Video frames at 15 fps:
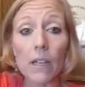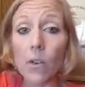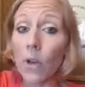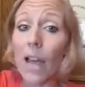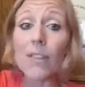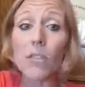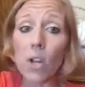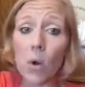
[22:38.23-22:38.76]
You
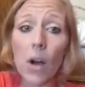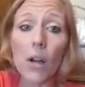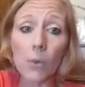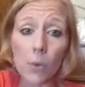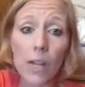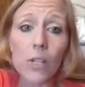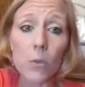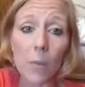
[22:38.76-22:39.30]
guys know how to
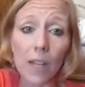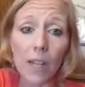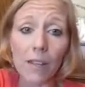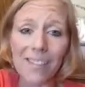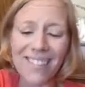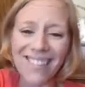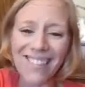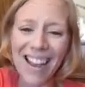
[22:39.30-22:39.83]
reach me.
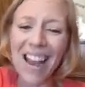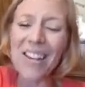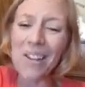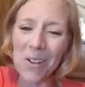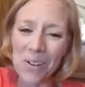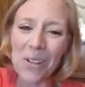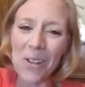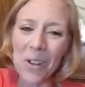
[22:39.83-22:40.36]
I
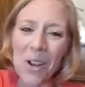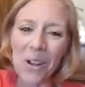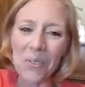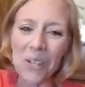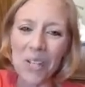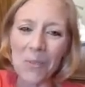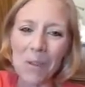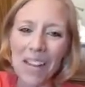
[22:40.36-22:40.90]
know you know how to
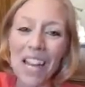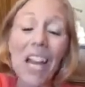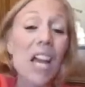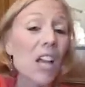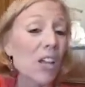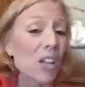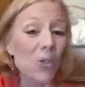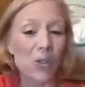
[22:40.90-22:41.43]
reach me.
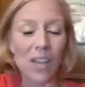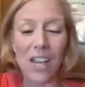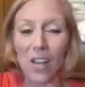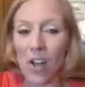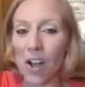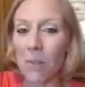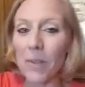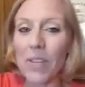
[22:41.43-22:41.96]
You can
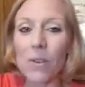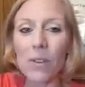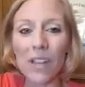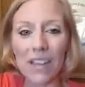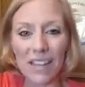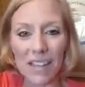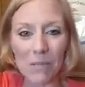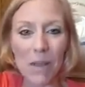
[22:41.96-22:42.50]
call me, you
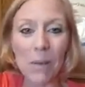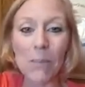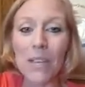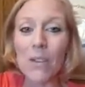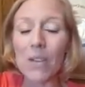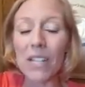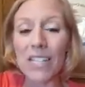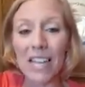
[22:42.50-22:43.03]
can email me,
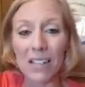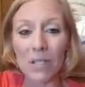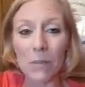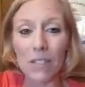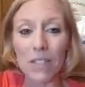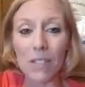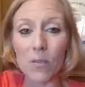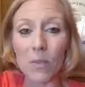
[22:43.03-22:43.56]
you can text
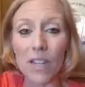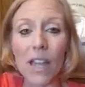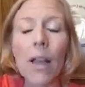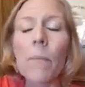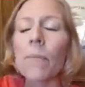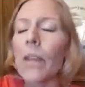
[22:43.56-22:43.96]
message me.